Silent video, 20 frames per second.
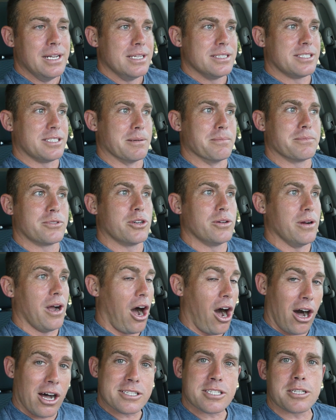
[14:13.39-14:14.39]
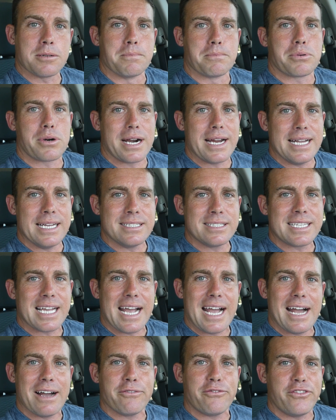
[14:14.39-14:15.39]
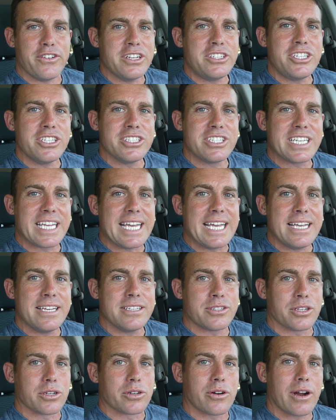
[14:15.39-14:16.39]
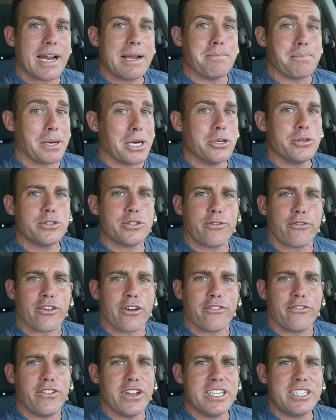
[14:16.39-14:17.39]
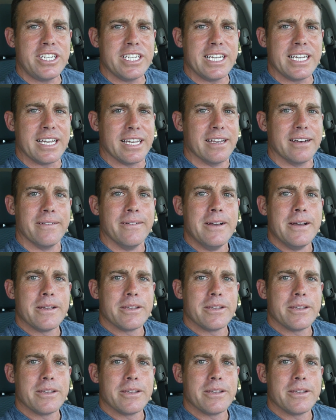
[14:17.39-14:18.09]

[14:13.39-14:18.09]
some awesome brands that have fishing skis or great boats for fishing and